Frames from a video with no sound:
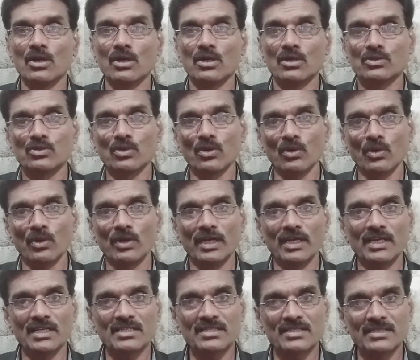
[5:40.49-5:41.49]
So it
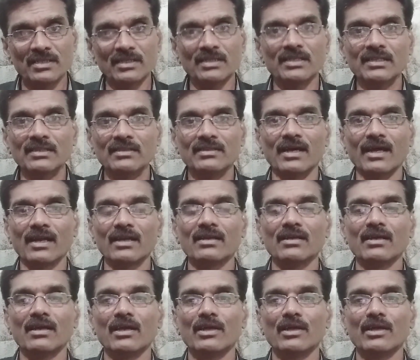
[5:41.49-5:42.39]
is certain that